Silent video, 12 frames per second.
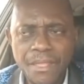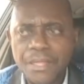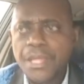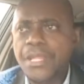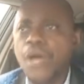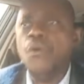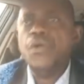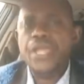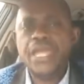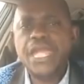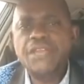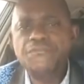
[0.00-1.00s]
Now,
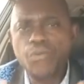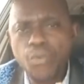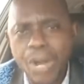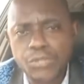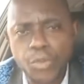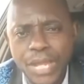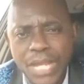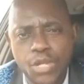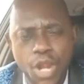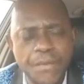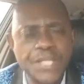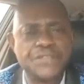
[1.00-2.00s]
if we want to
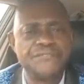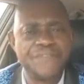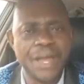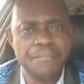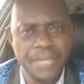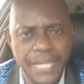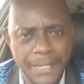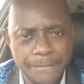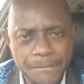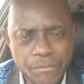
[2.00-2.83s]
encourage farming,